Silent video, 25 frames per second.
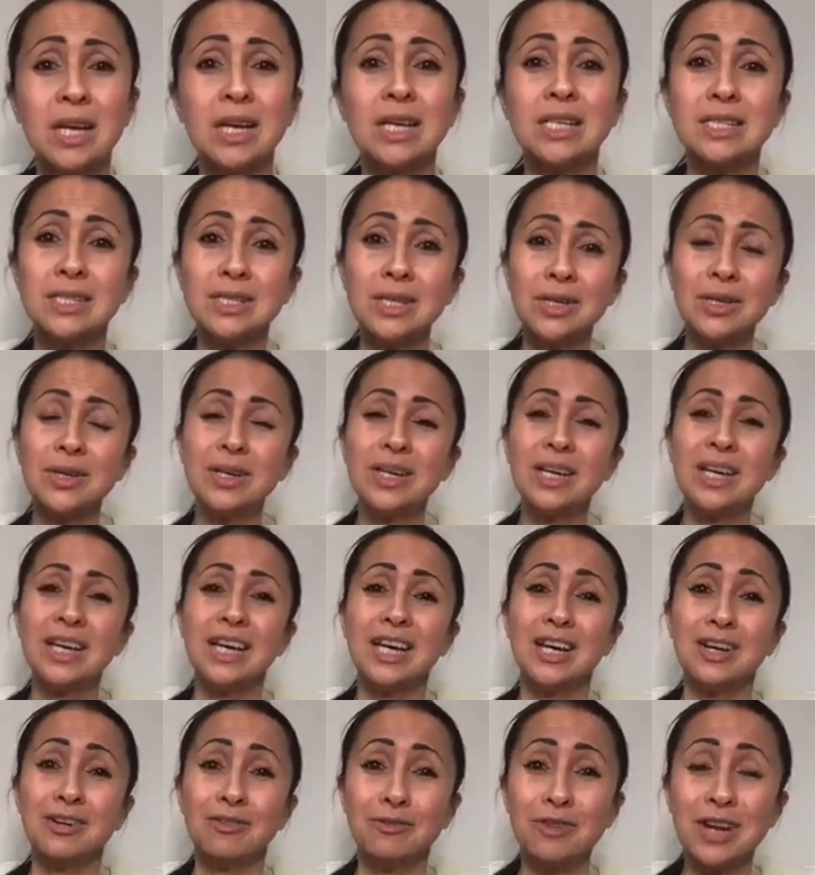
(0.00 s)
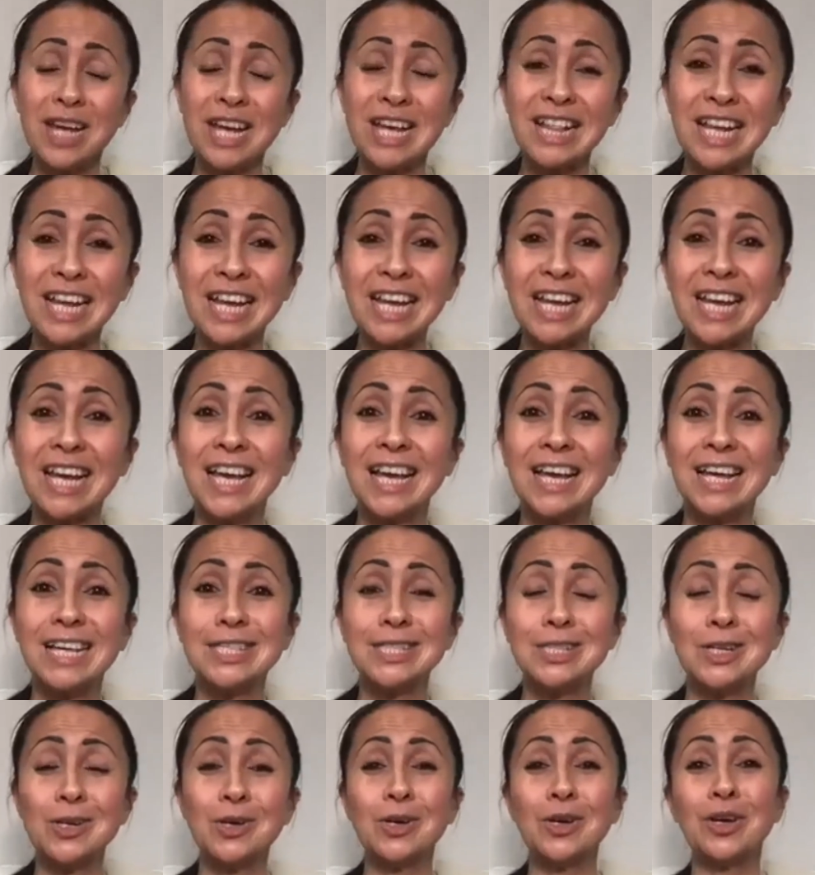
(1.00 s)
So really
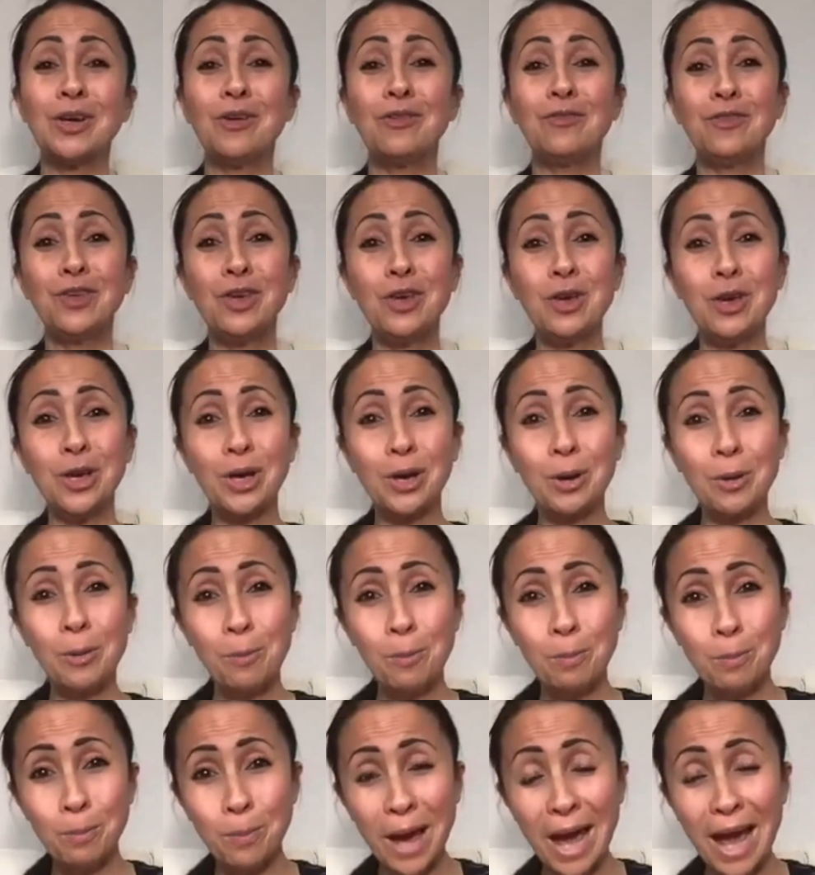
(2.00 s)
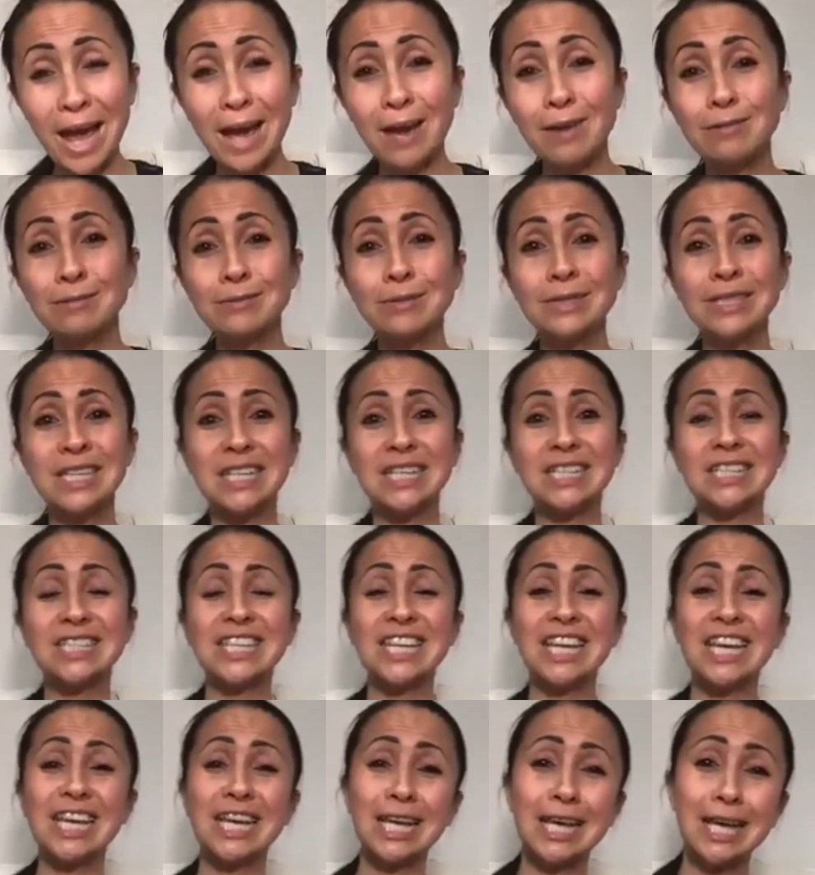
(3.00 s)
so if you compounded
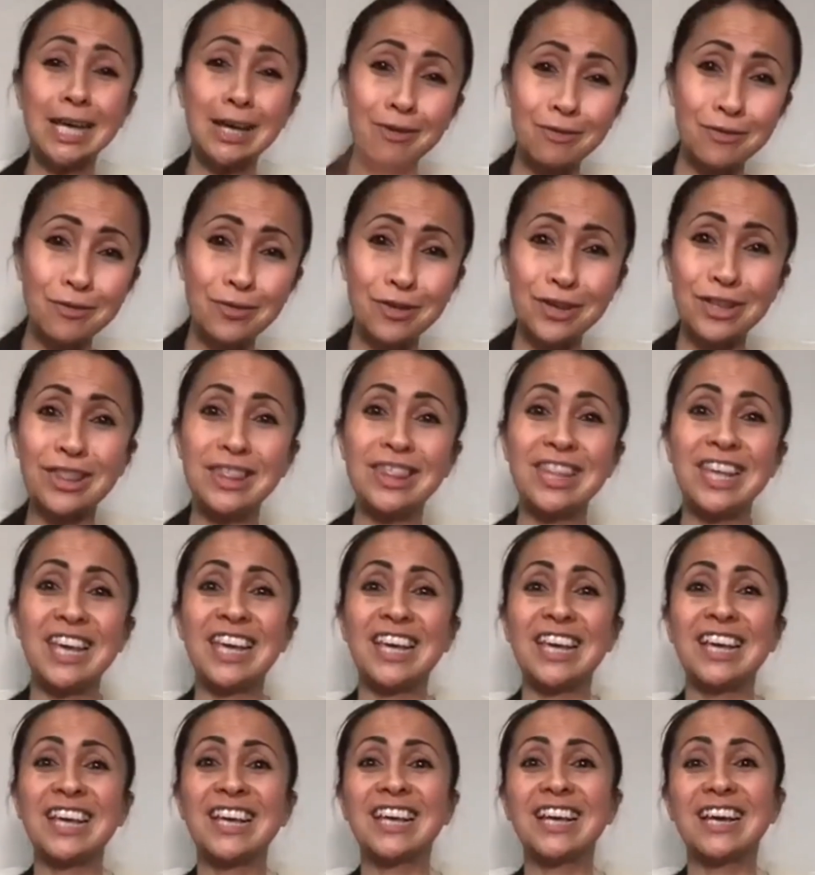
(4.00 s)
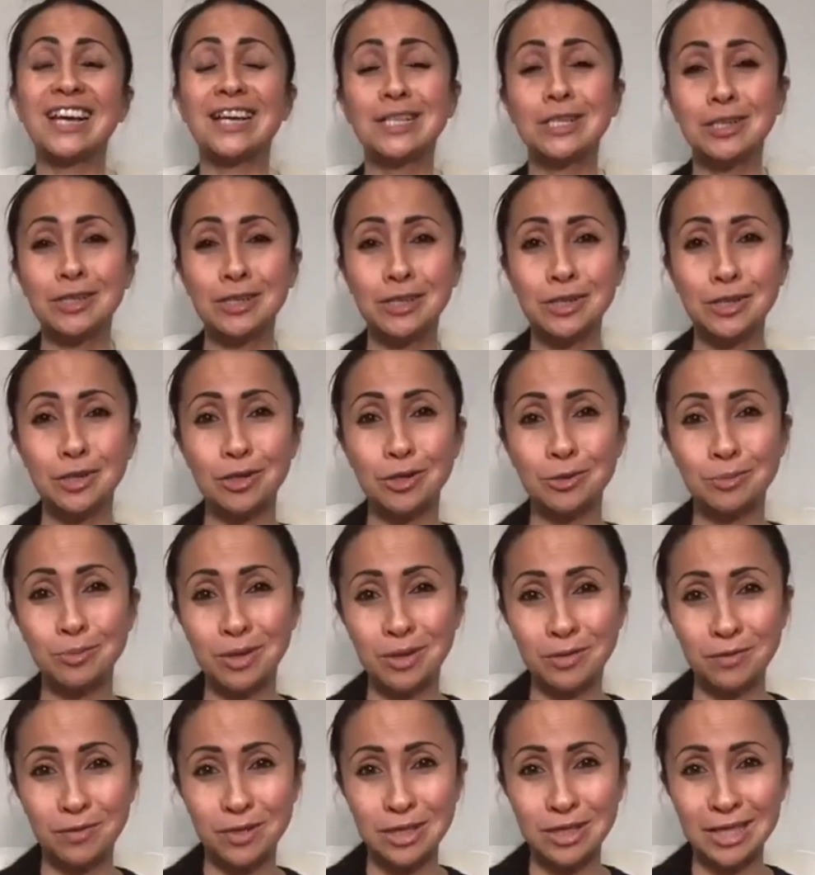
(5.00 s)
everything, I know I got a
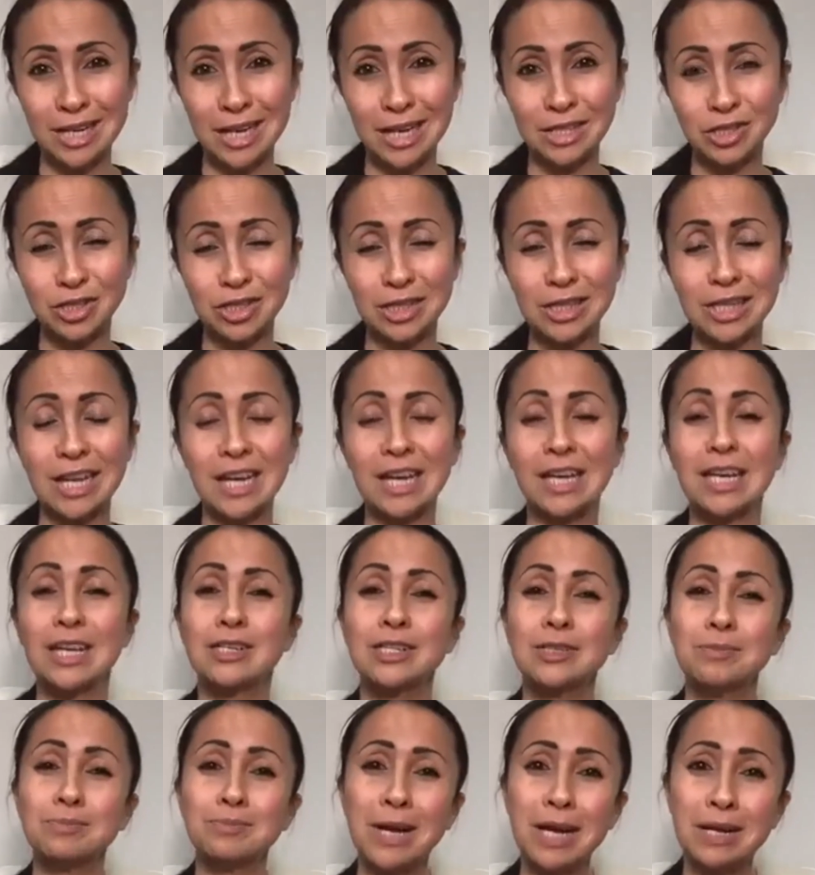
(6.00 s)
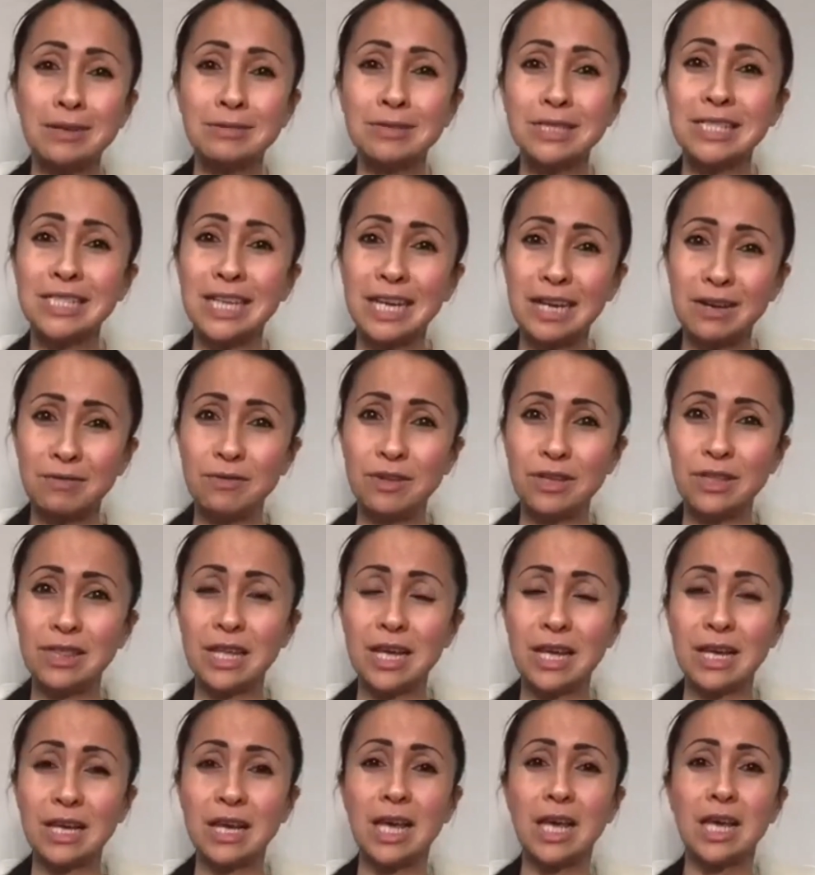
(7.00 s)
bit of a tangent there, compounded
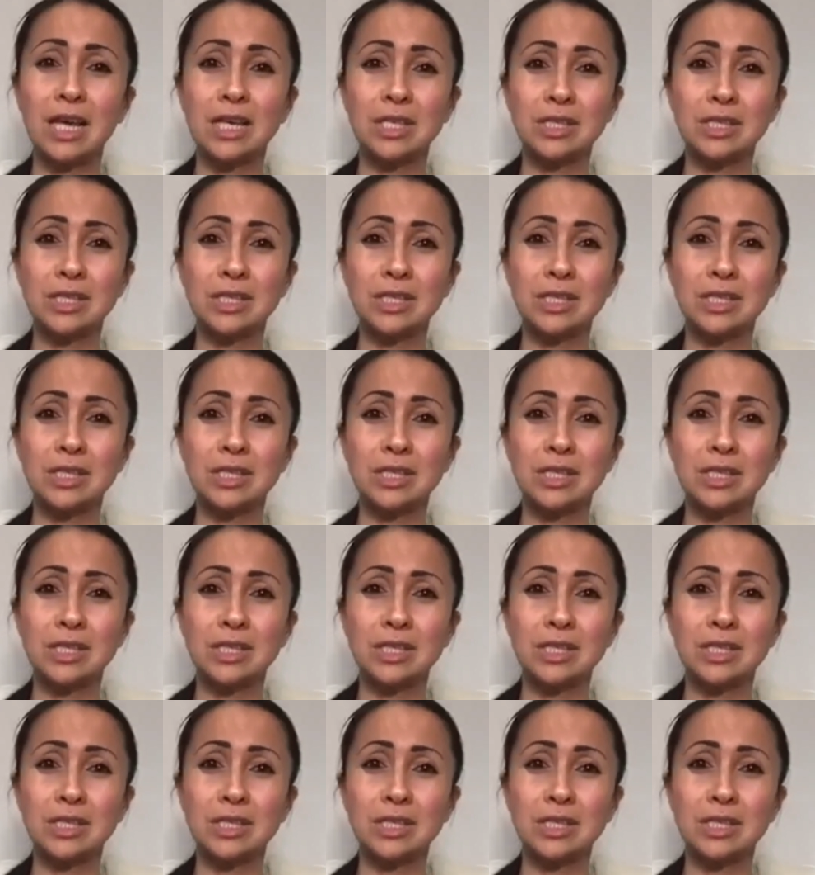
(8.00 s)
everything.